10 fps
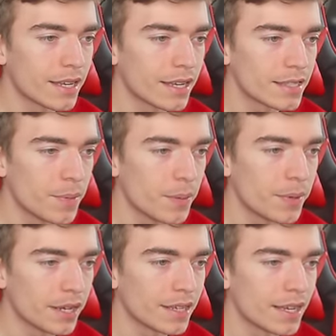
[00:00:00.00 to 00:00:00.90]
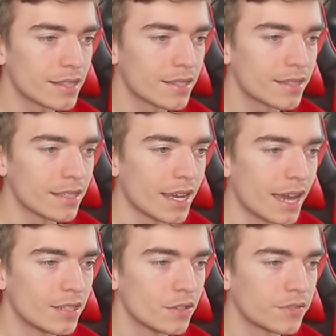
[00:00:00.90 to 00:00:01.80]
I guess maybe I didn't get to the
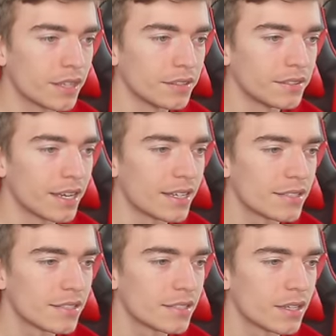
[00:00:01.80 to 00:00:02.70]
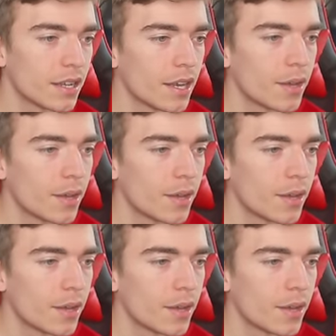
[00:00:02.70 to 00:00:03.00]
end of the list.